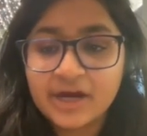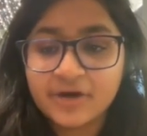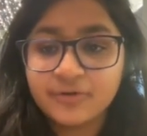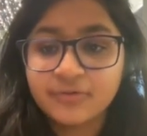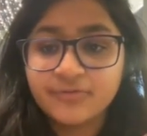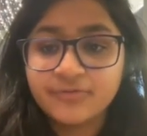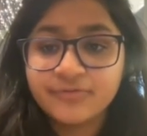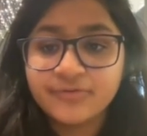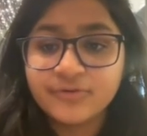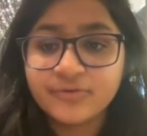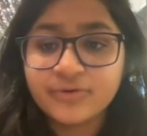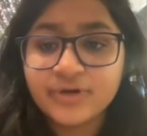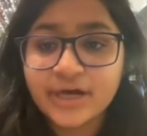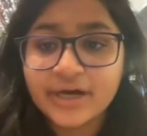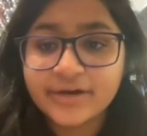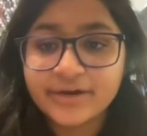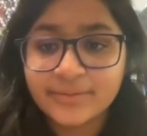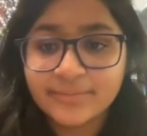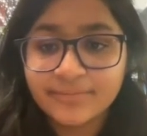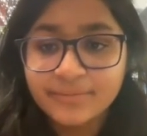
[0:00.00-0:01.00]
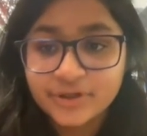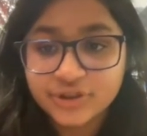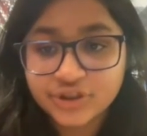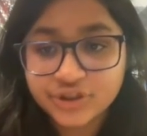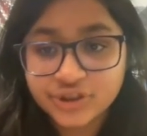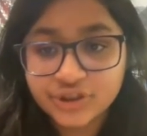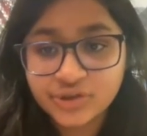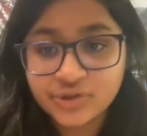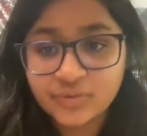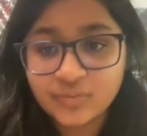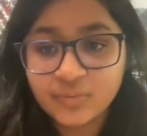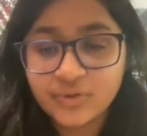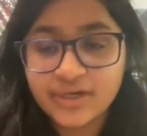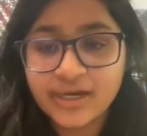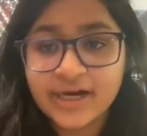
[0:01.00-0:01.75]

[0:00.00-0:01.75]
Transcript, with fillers: And to fuel our ambition, we